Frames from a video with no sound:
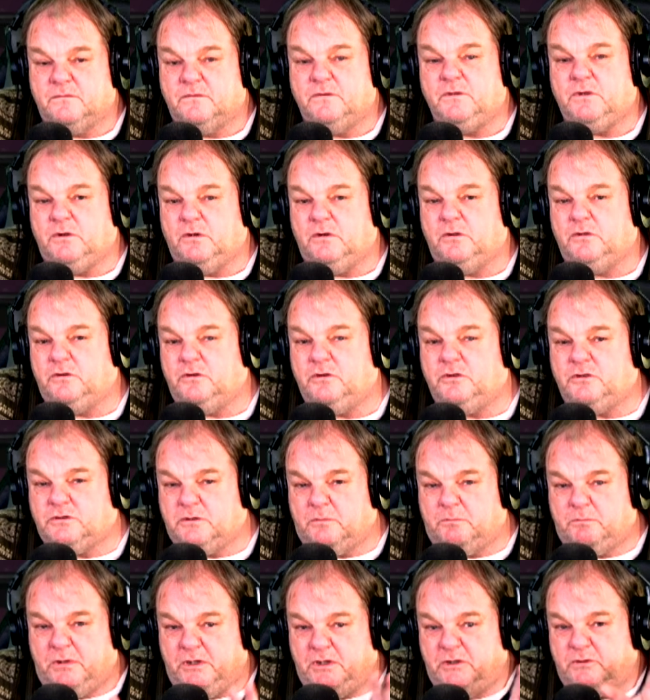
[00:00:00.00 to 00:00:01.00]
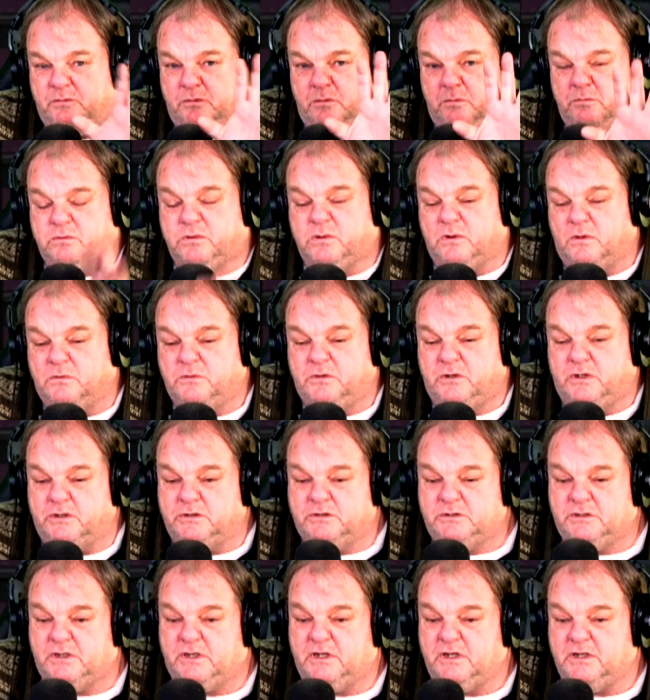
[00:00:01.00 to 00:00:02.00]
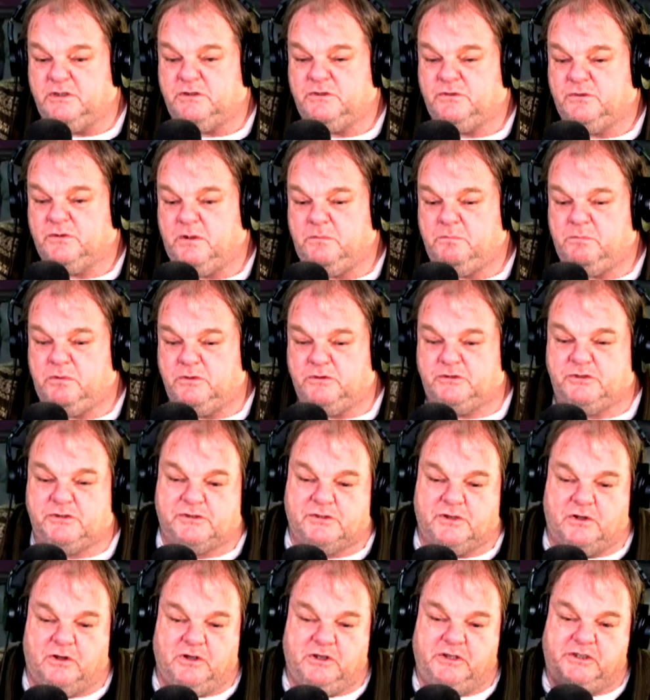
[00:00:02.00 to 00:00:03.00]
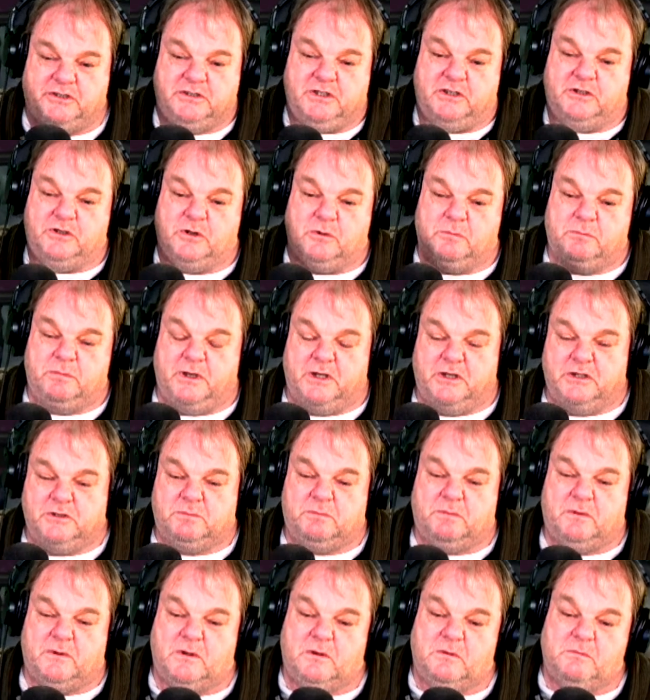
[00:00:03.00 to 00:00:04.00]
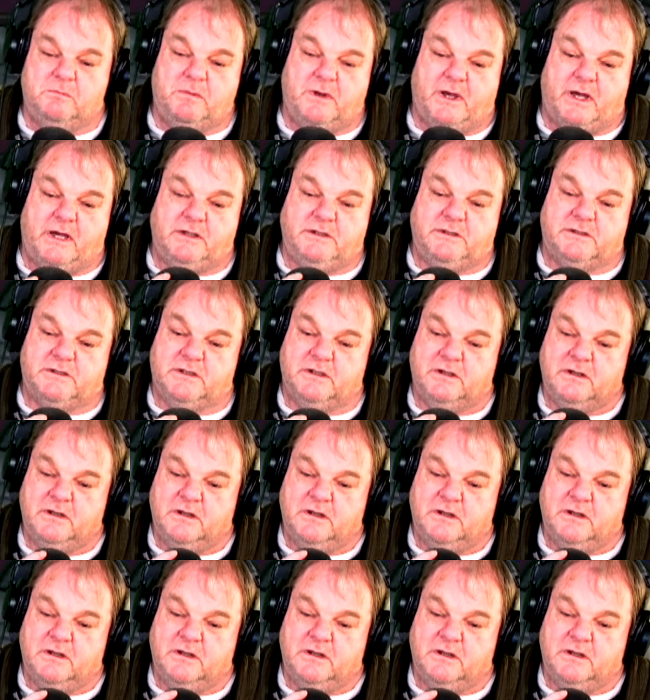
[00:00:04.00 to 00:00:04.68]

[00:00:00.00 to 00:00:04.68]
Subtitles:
Just a peaceful protest, I guess, right? Put signs on your baseball bats.